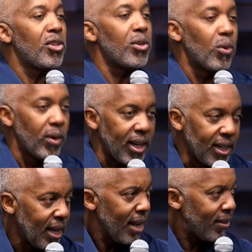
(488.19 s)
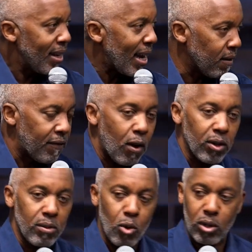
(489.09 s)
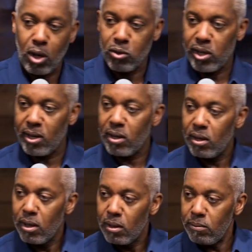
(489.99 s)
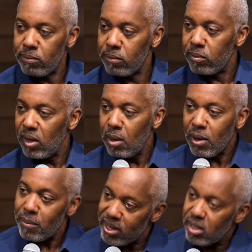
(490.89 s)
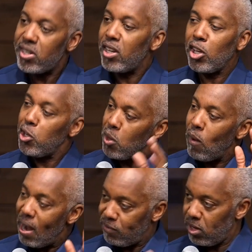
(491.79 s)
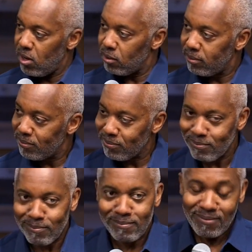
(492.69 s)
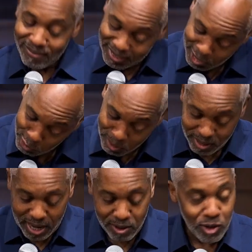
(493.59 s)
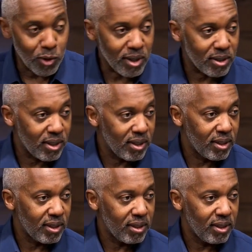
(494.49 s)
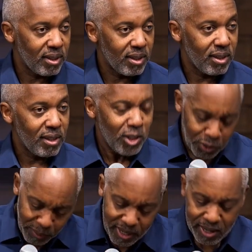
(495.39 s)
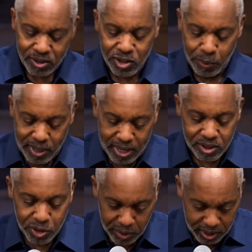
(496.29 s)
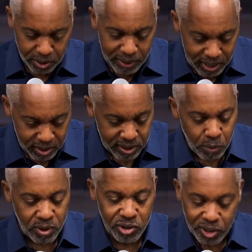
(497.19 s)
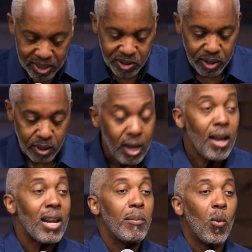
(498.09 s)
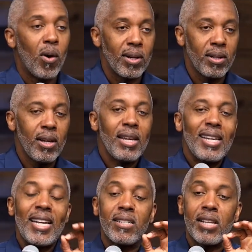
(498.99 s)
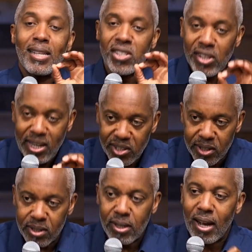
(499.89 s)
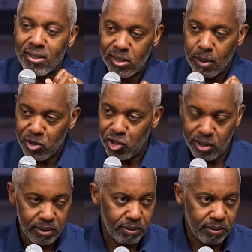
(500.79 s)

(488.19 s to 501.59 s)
doing, then I can follow you more closely. But I'm here to tell you, you don't have to know. You just got to trust. So three lessons I want us to consider. Number one, it's Satan's assumption.